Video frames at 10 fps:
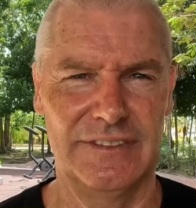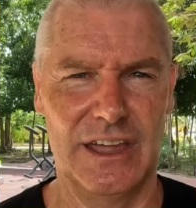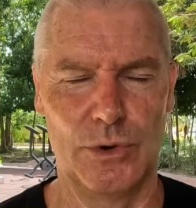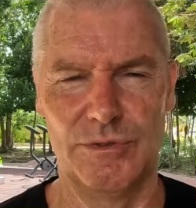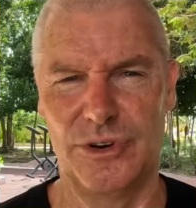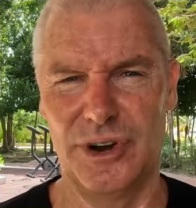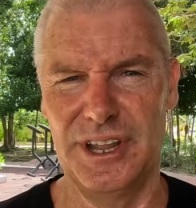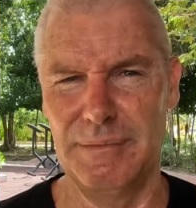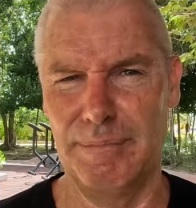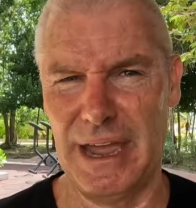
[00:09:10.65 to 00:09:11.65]
They were
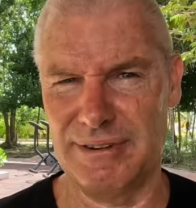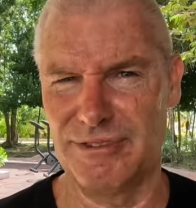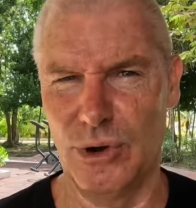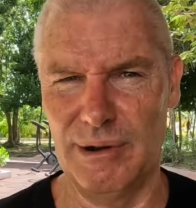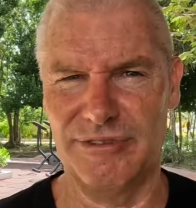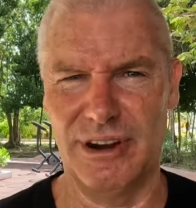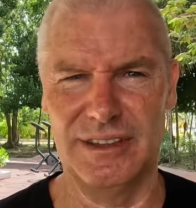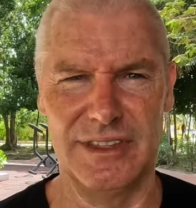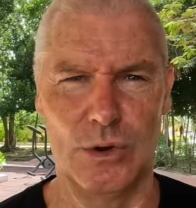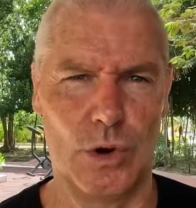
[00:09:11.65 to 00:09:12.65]
very impactful up
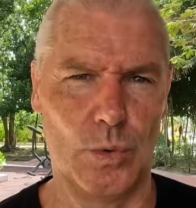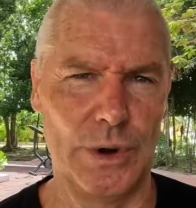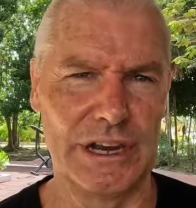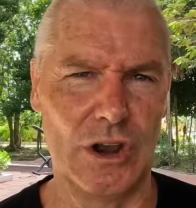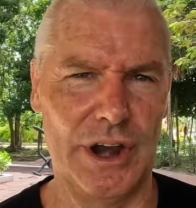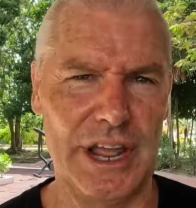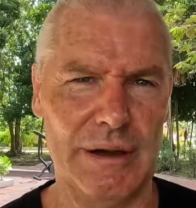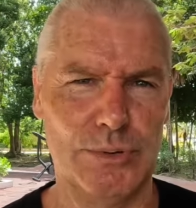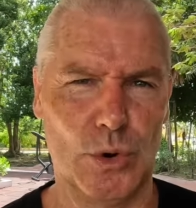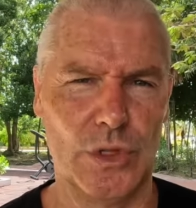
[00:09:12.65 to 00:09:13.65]
front. They were winning
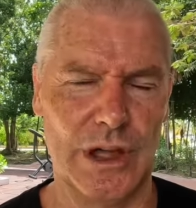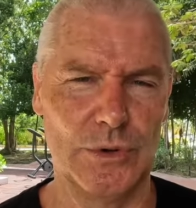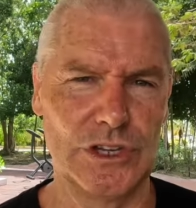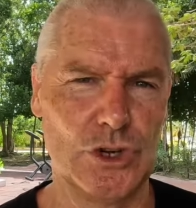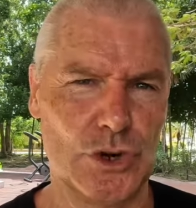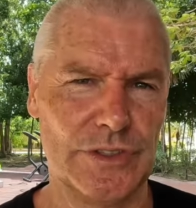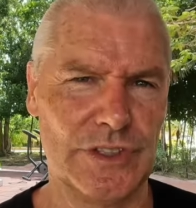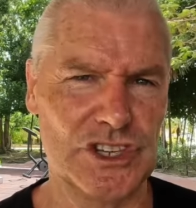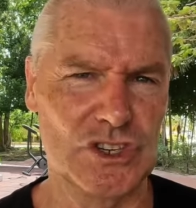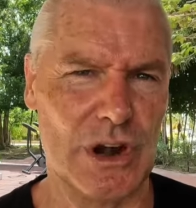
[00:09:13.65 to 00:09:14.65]
line-out ball. They were good in
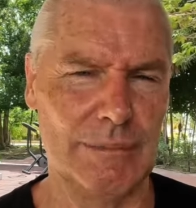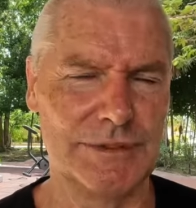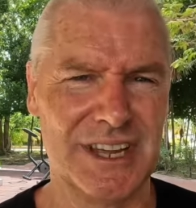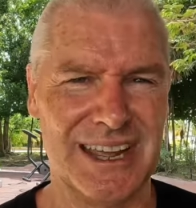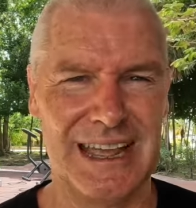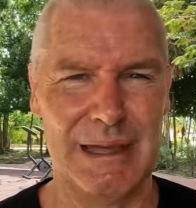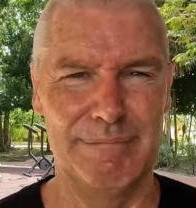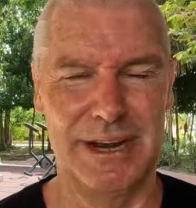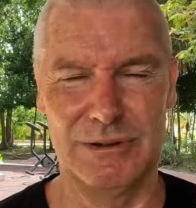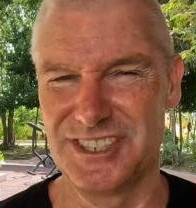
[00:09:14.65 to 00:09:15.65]
the scrums.
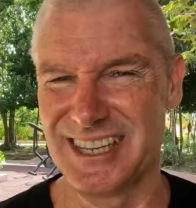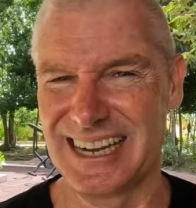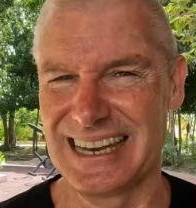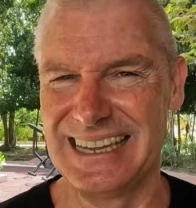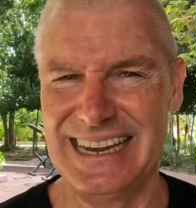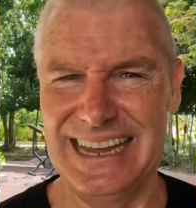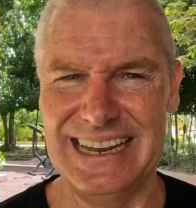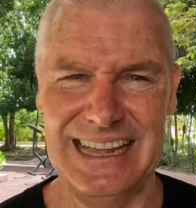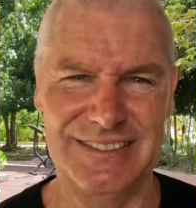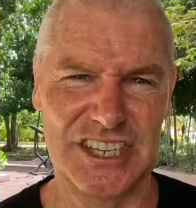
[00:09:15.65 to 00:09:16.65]
But it was the
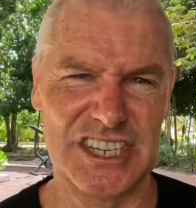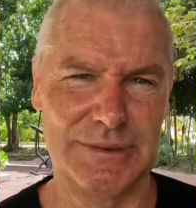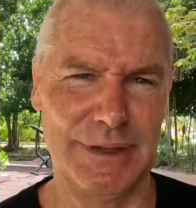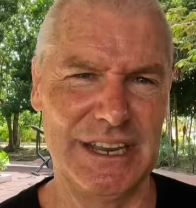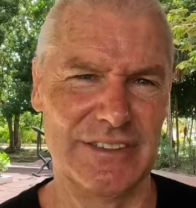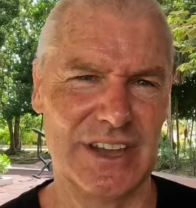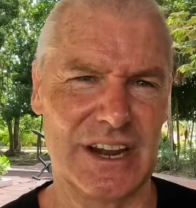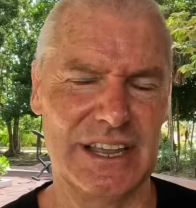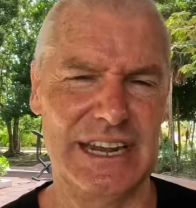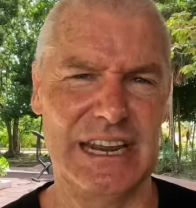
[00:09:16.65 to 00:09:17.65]
clean-out and the speed of the
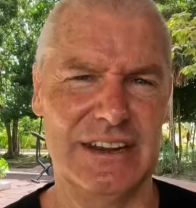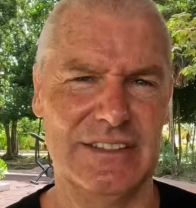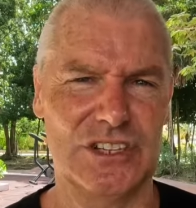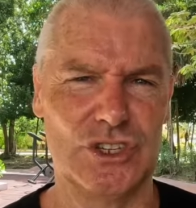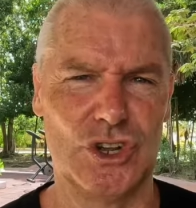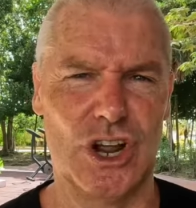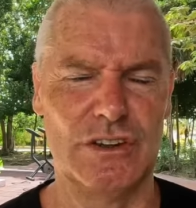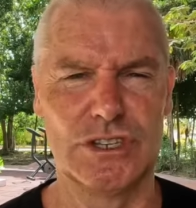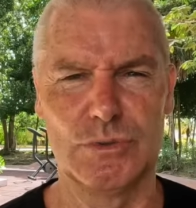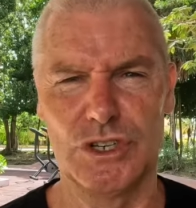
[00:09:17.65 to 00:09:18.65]
clean-out and the
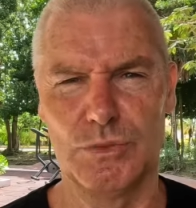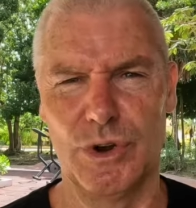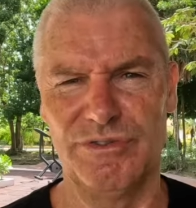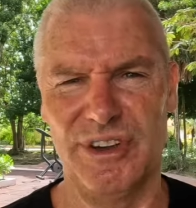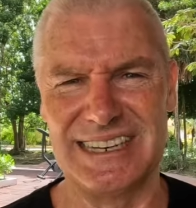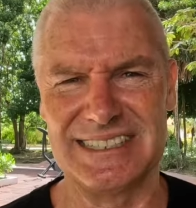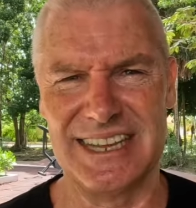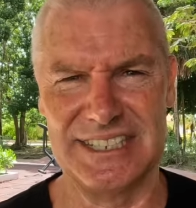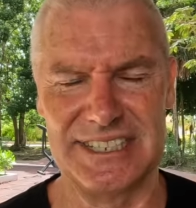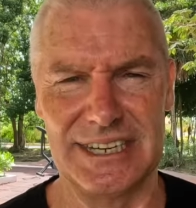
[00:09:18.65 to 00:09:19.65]
turnovers which were
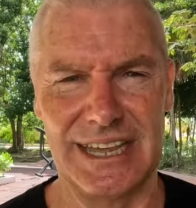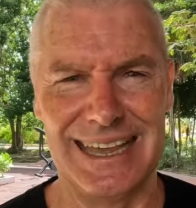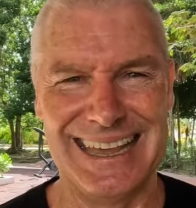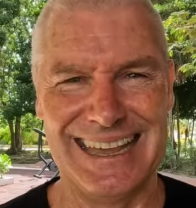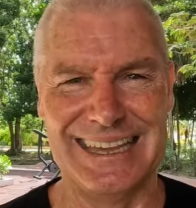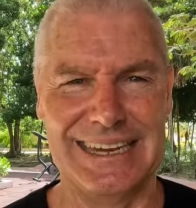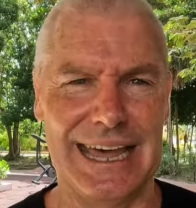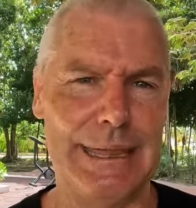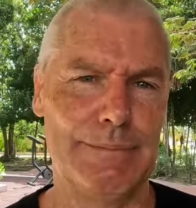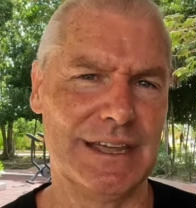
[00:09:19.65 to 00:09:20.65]
fantastic,
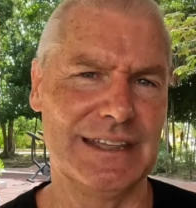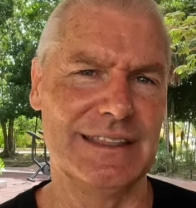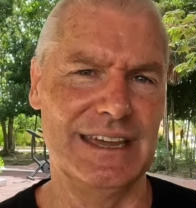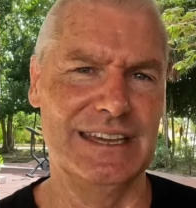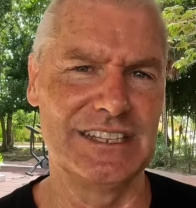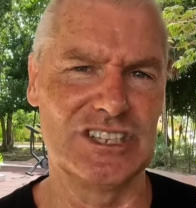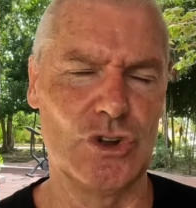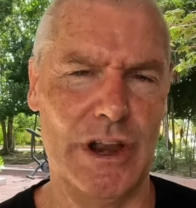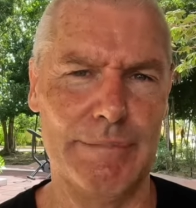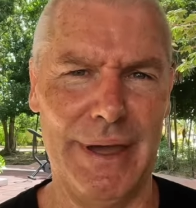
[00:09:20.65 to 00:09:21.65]
enabling their
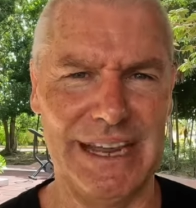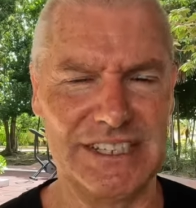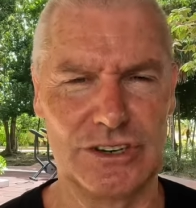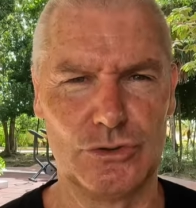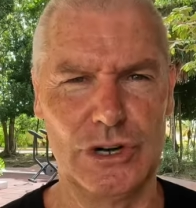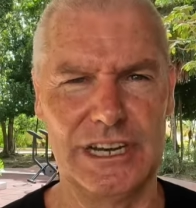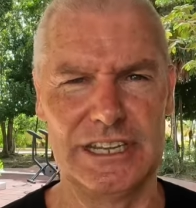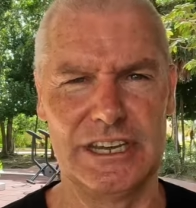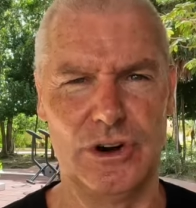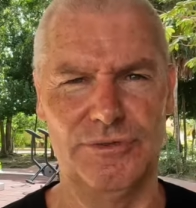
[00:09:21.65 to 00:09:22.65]
inside backs to
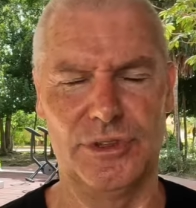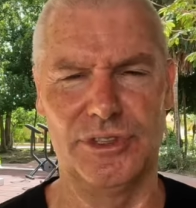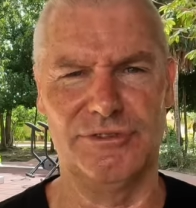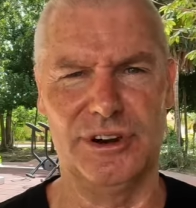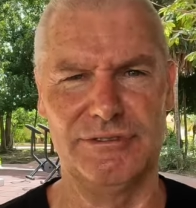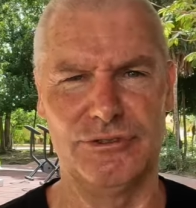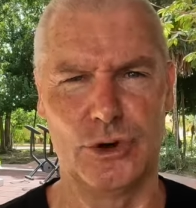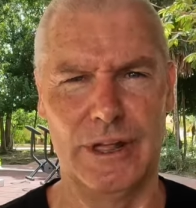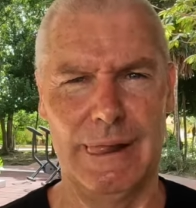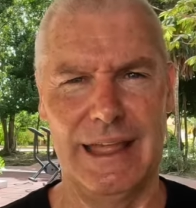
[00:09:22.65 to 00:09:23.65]
really get off on the front
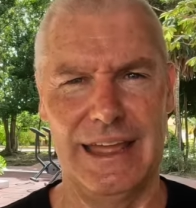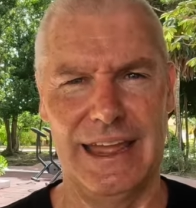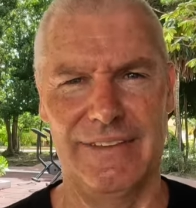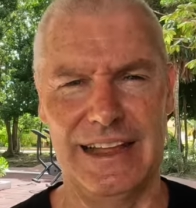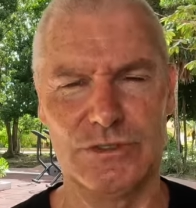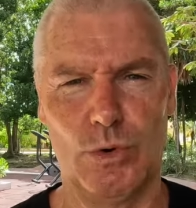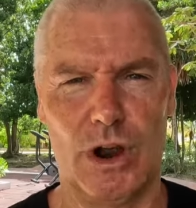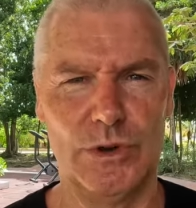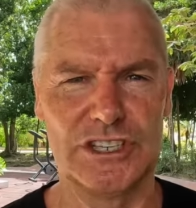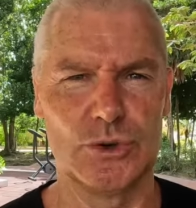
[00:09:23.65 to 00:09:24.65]
foot. And that's
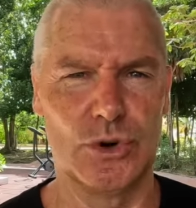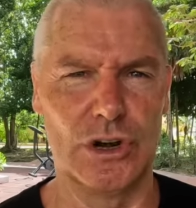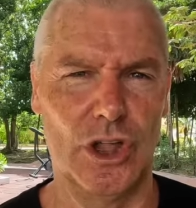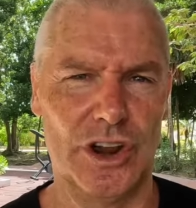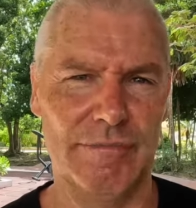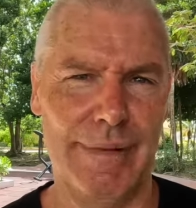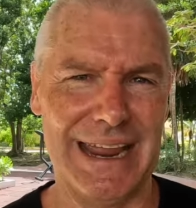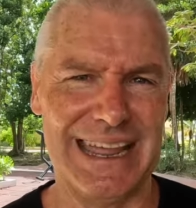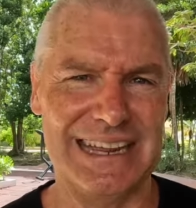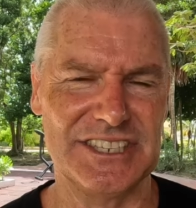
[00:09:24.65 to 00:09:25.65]
why we saw a lot of
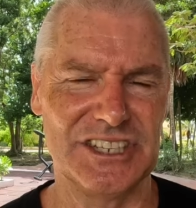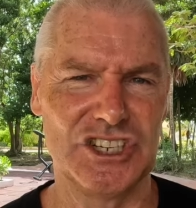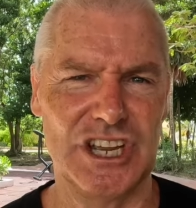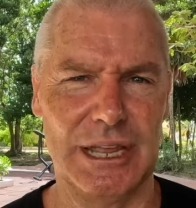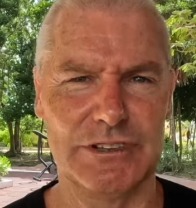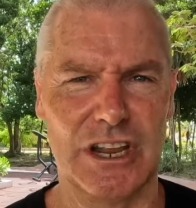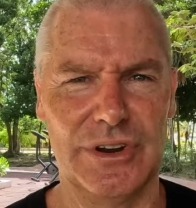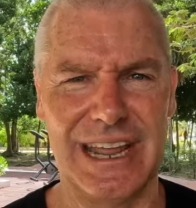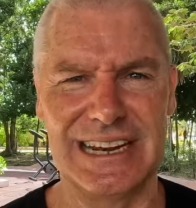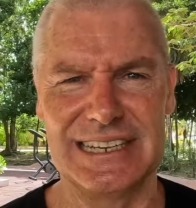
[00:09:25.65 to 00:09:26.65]
Mac Hansen, James Lowe
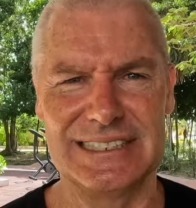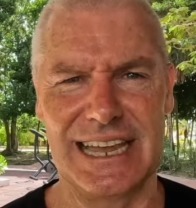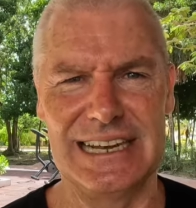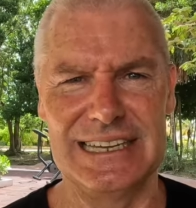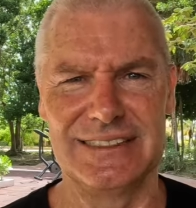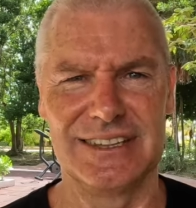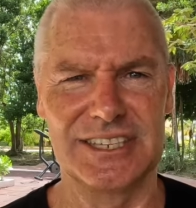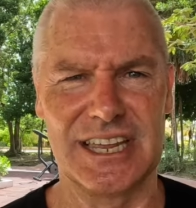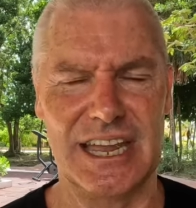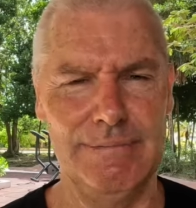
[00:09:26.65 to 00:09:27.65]
and Elliot Daly in
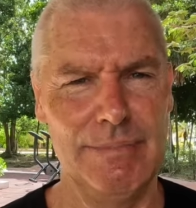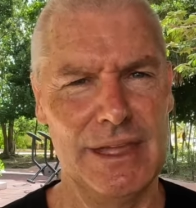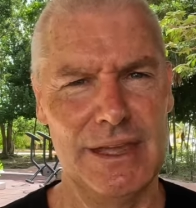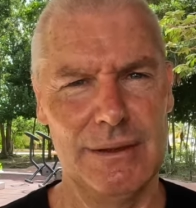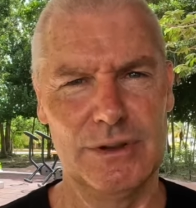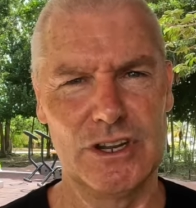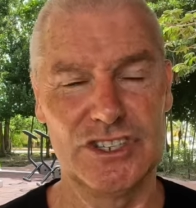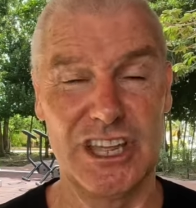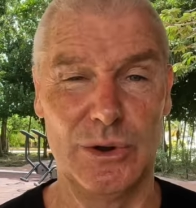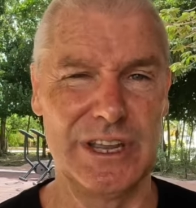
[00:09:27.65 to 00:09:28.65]
this game,
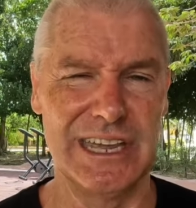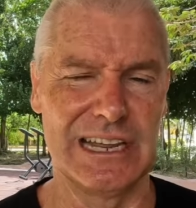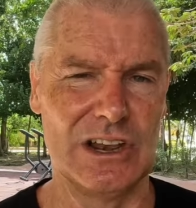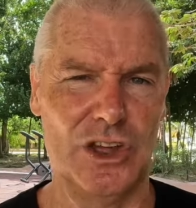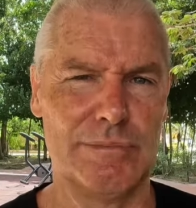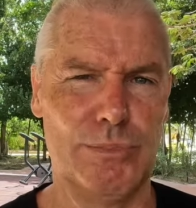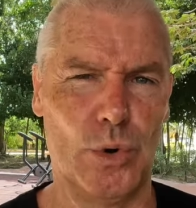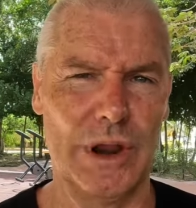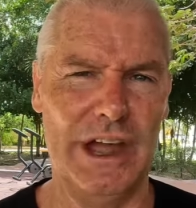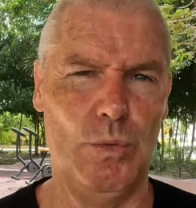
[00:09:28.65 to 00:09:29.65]
because they were getting a lot of
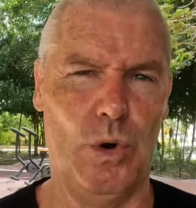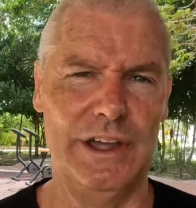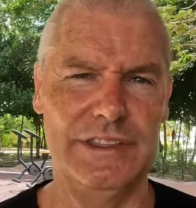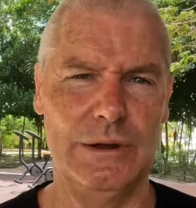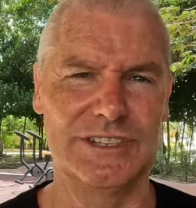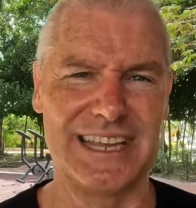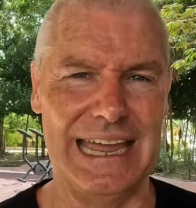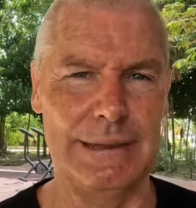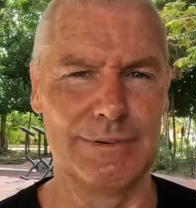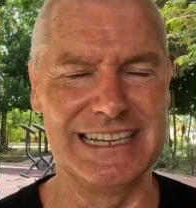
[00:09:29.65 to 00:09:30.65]
ball out wide that was
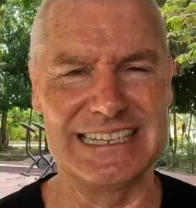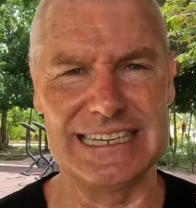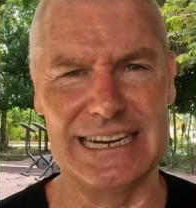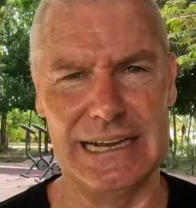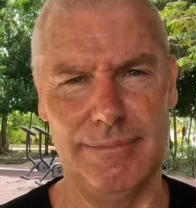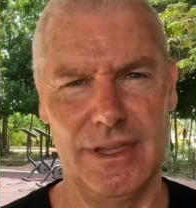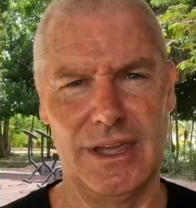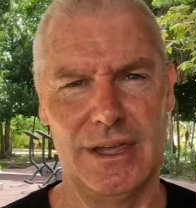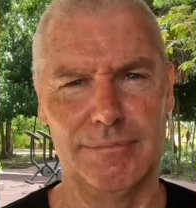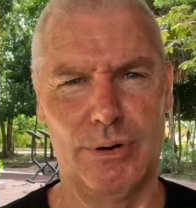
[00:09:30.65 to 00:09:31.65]
ably set up
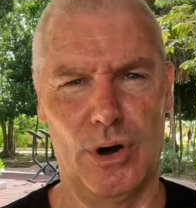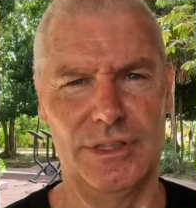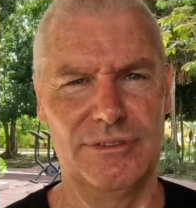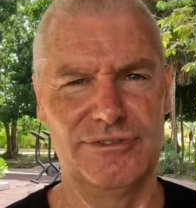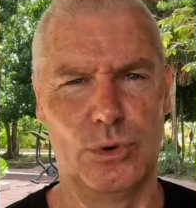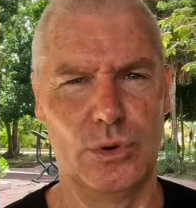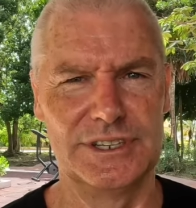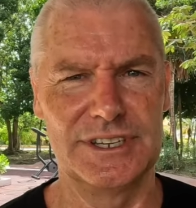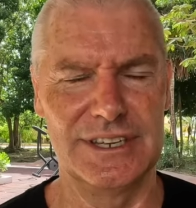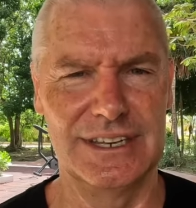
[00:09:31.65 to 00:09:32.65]
by the
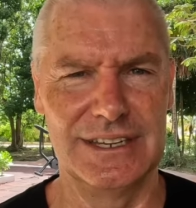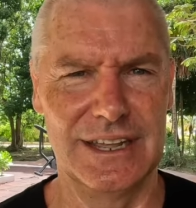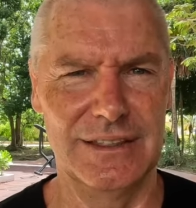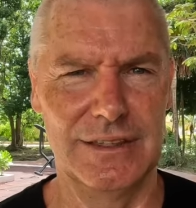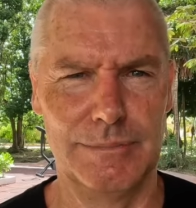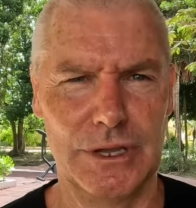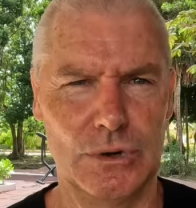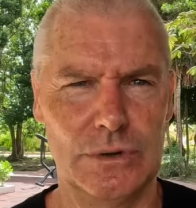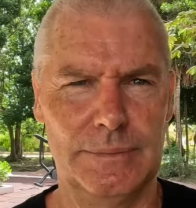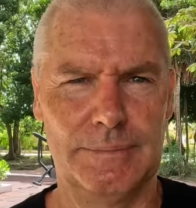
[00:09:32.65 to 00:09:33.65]
forwards in the middle.